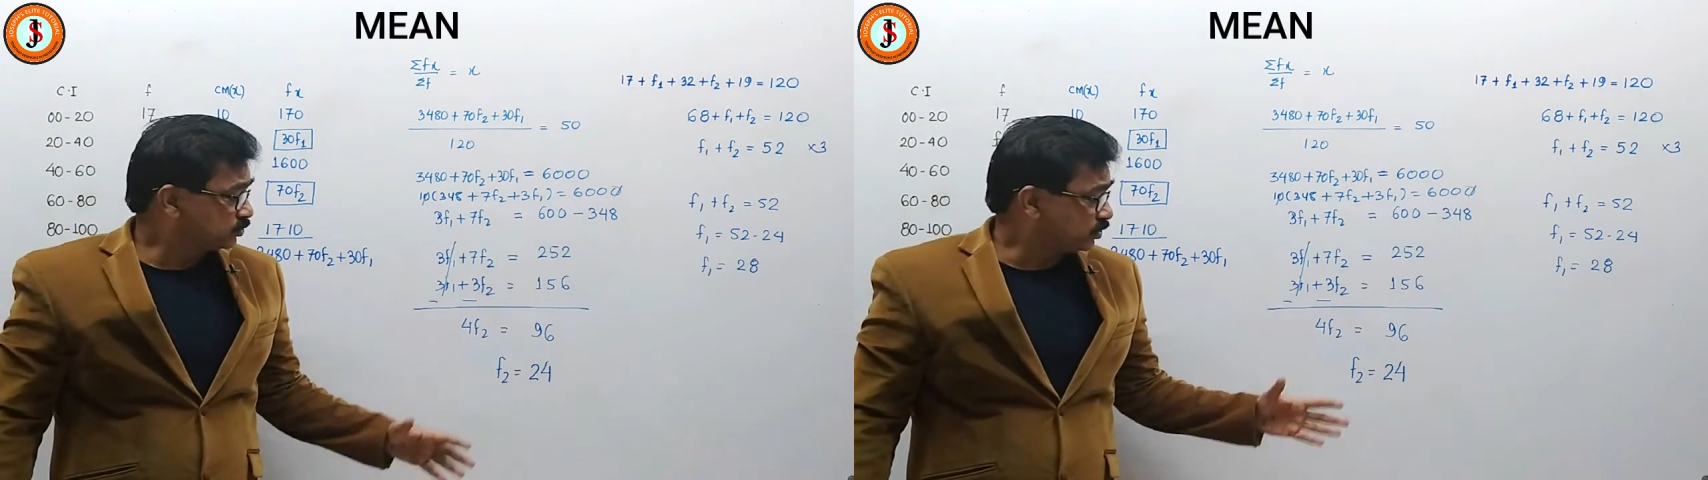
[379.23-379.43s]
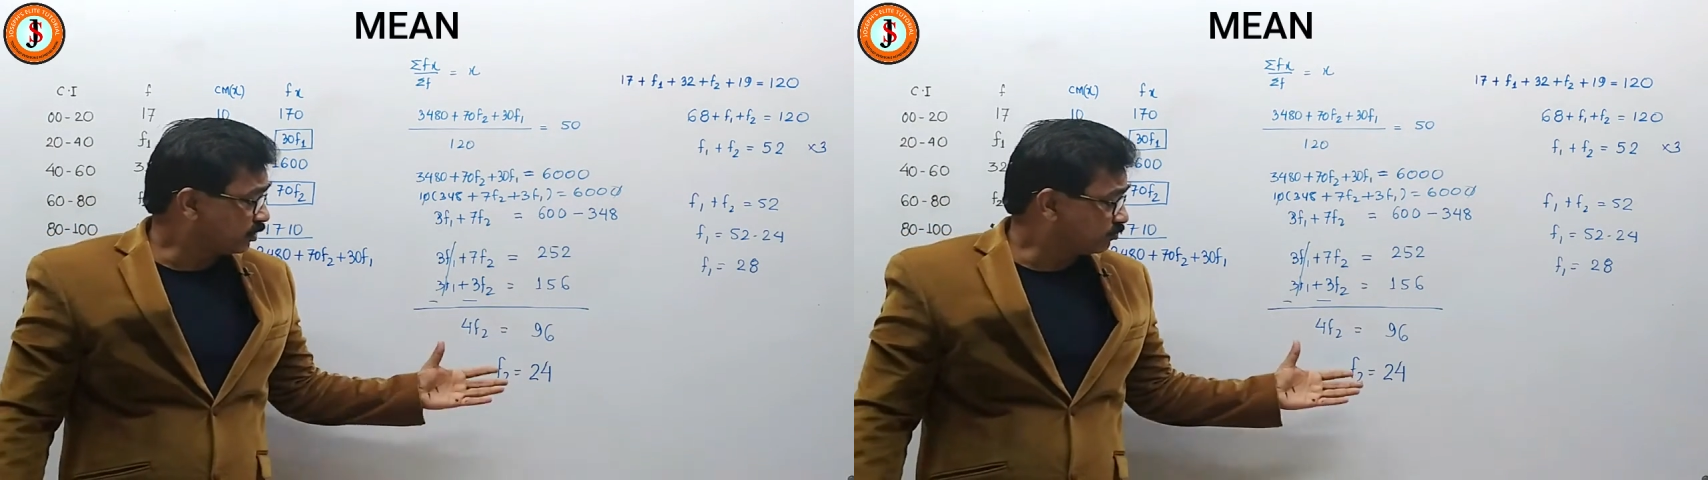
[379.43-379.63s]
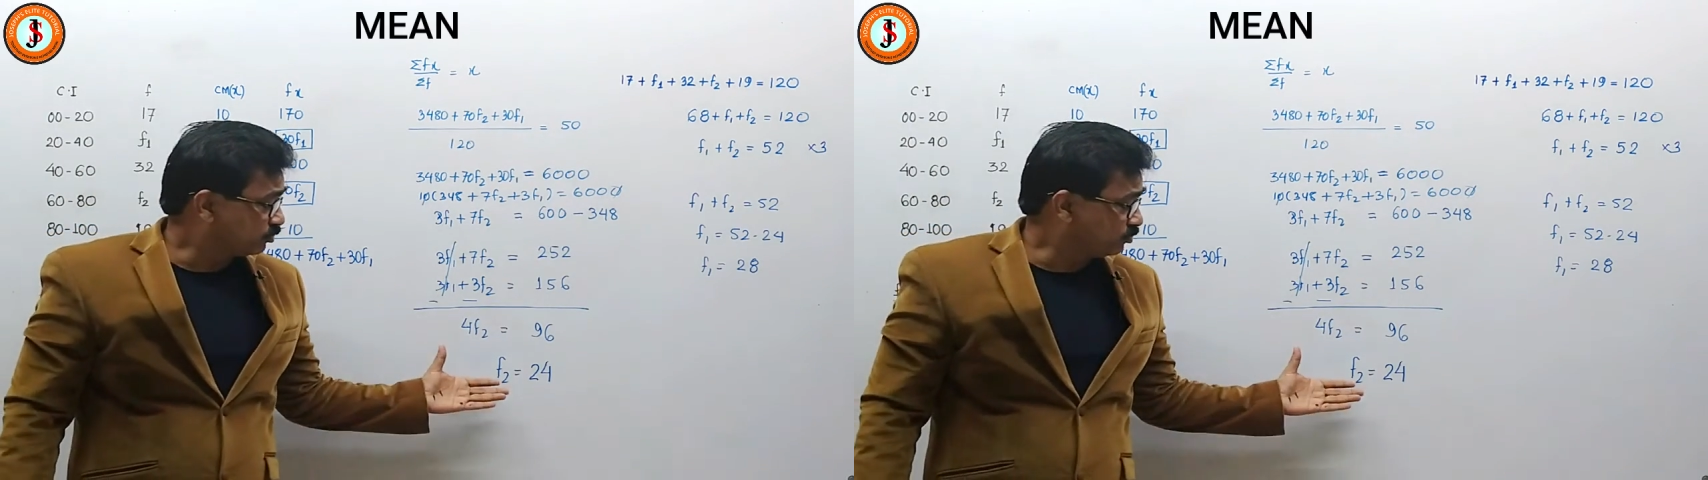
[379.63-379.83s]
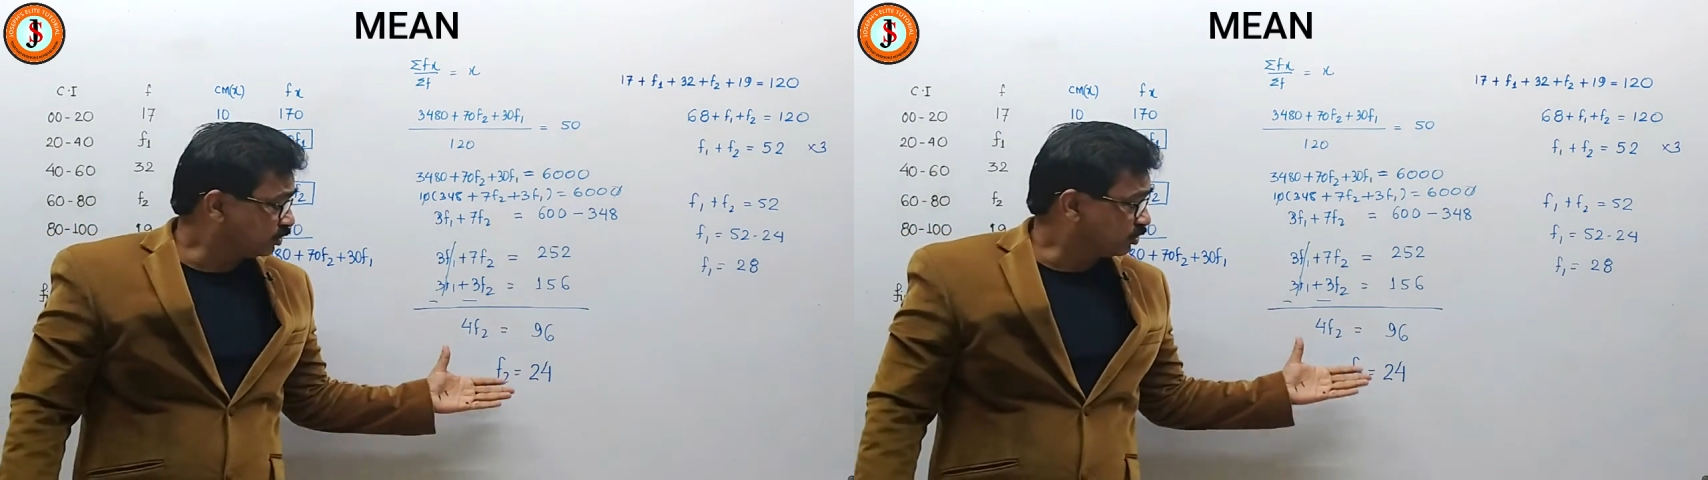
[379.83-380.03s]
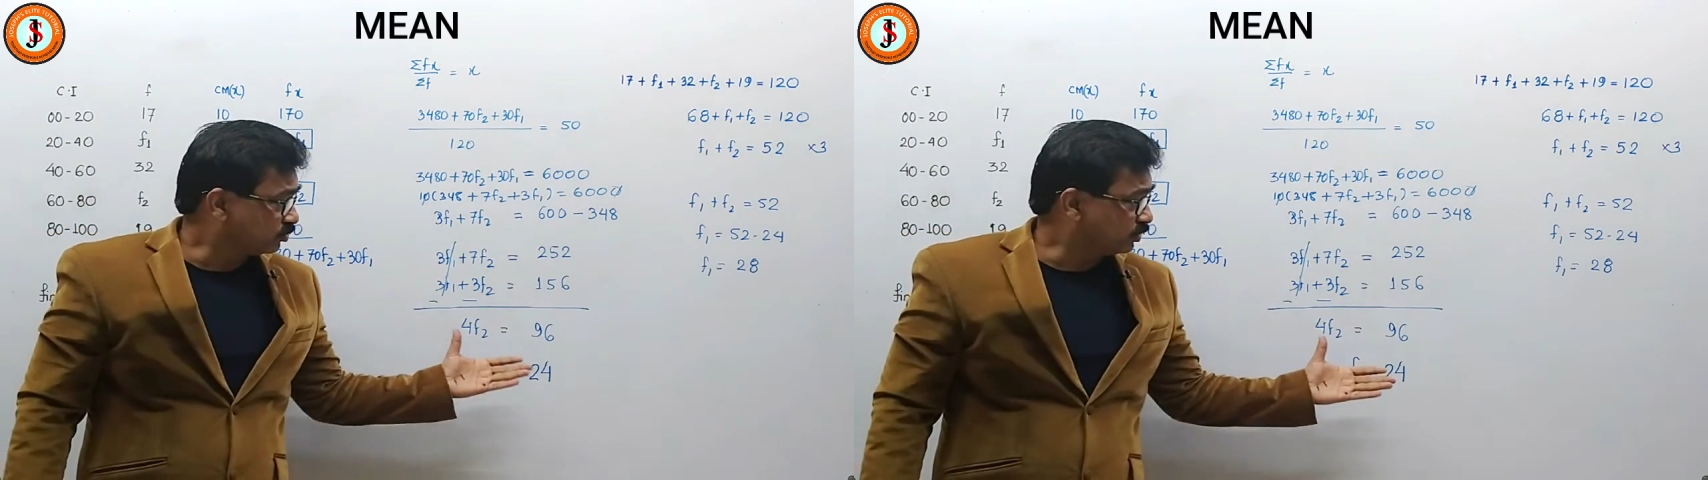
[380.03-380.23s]
So f2
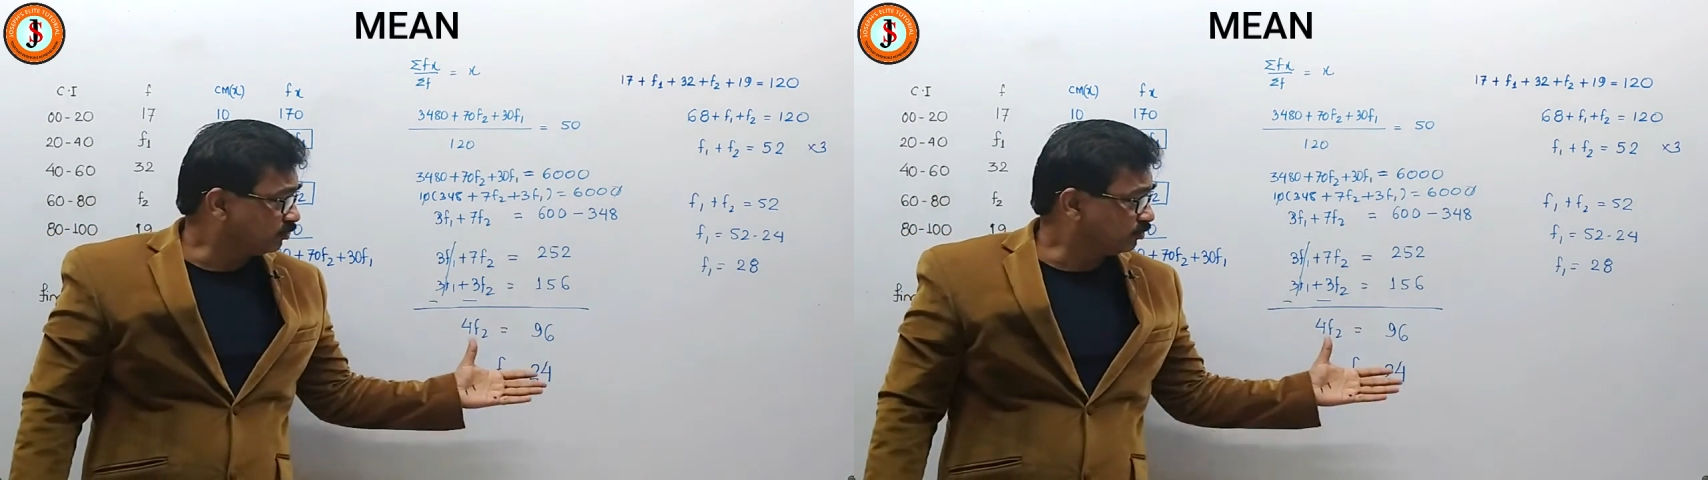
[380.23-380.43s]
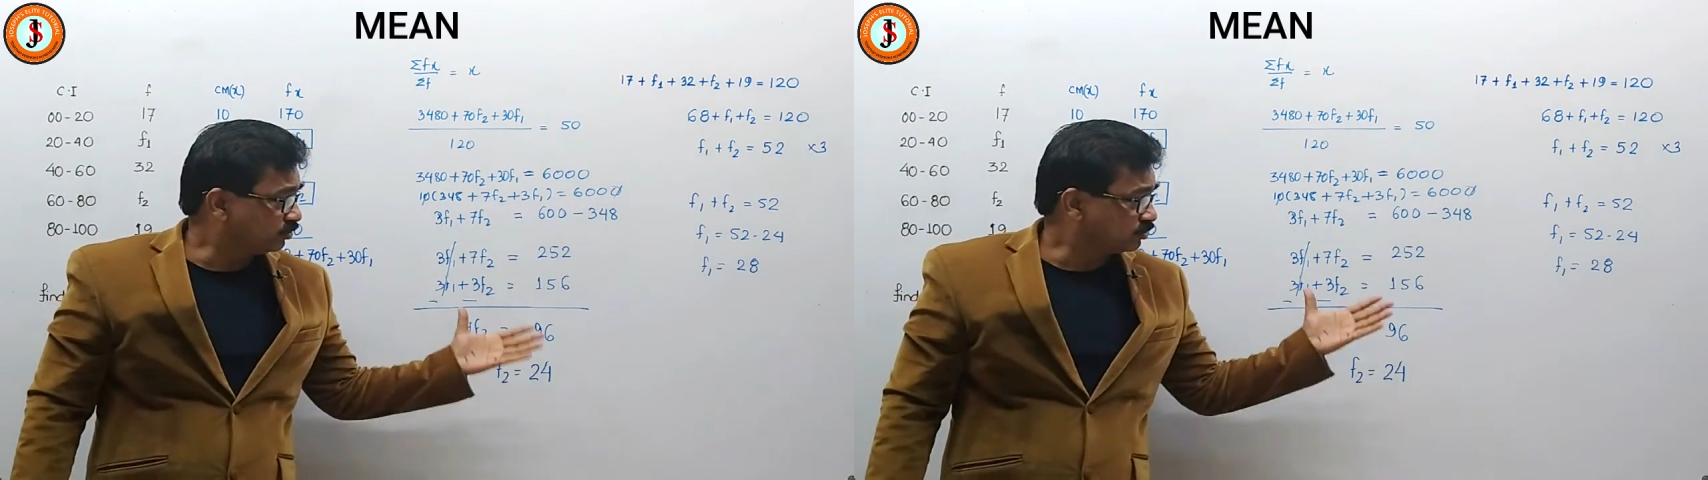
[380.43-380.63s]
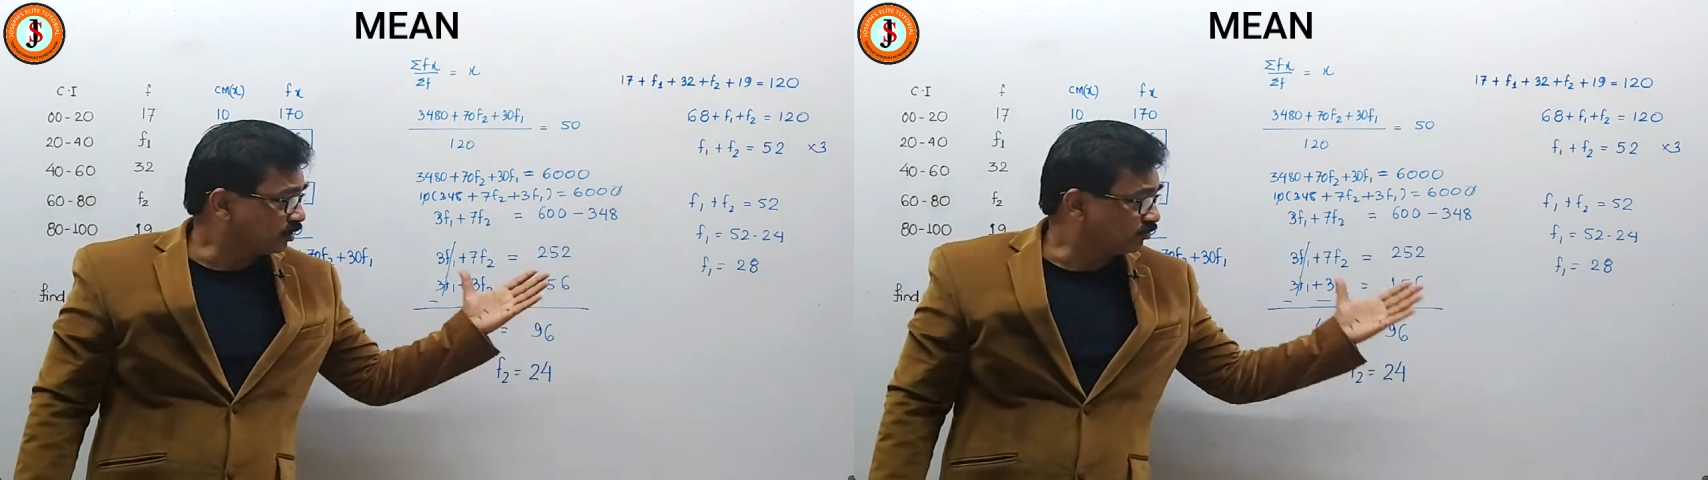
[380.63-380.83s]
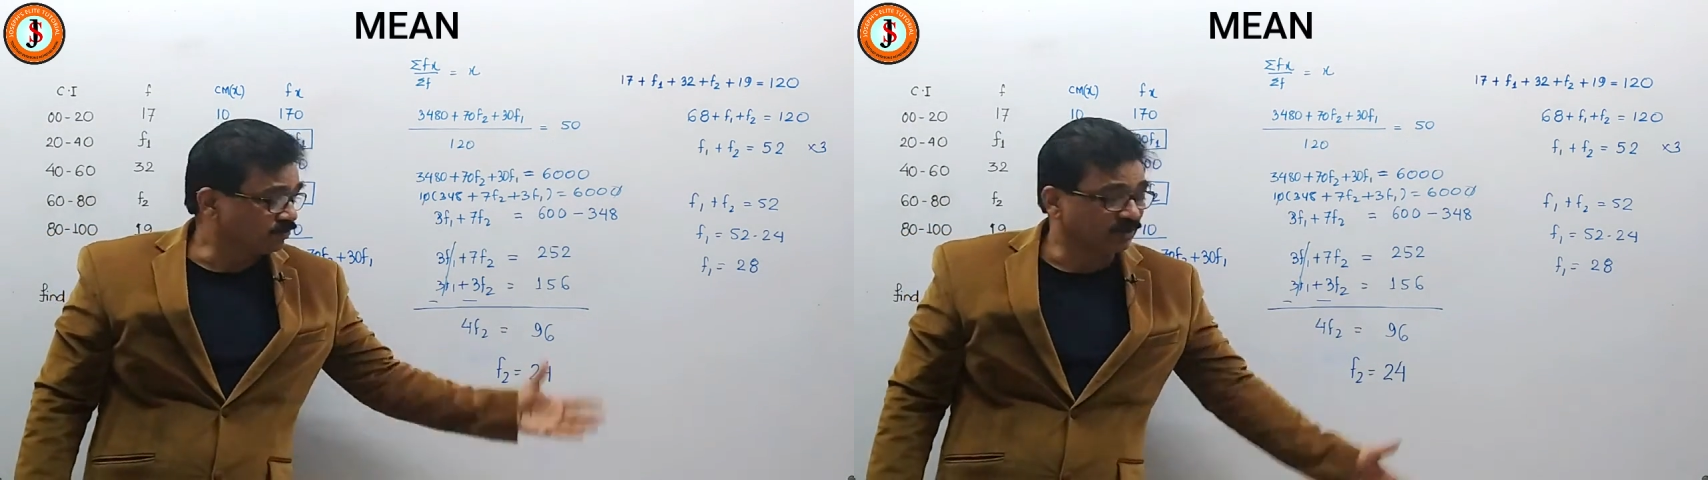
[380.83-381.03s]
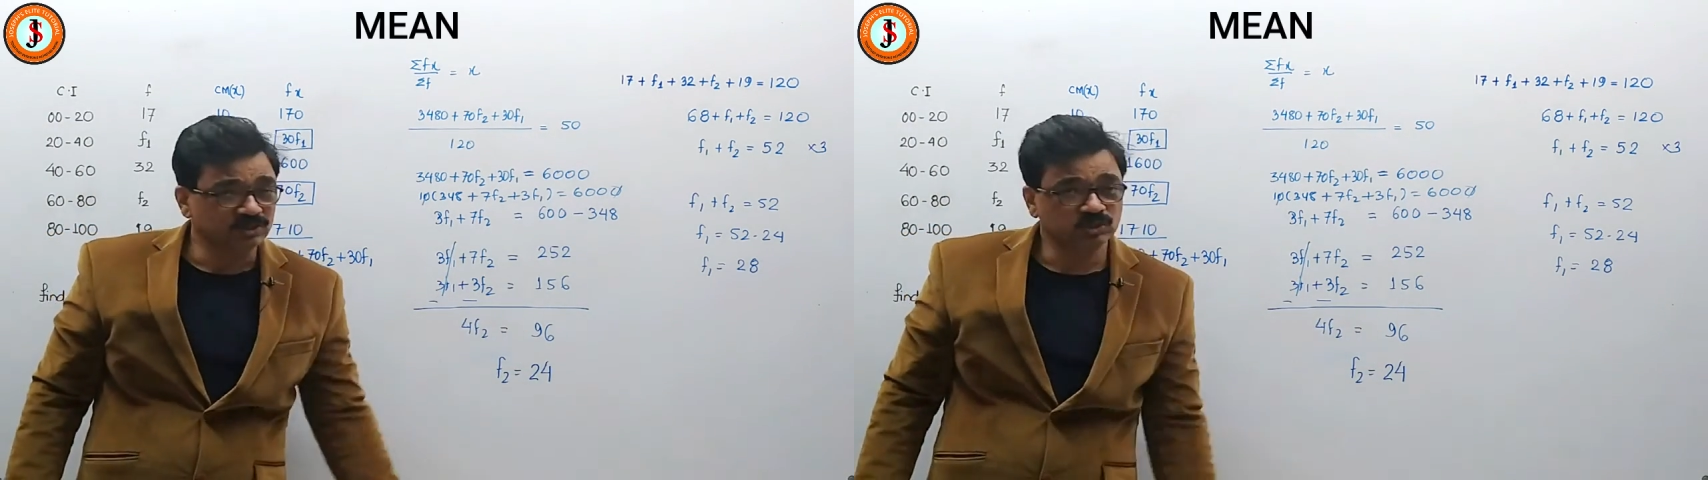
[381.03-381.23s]
we got 24, so
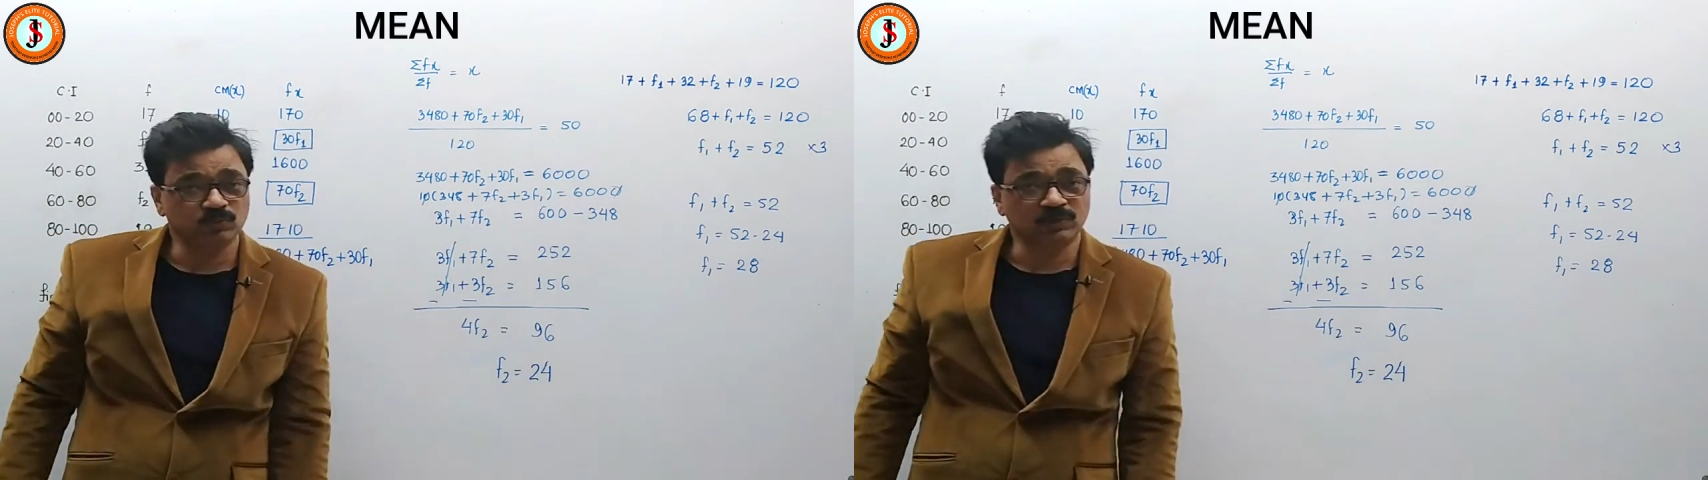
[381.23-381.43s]
f1 is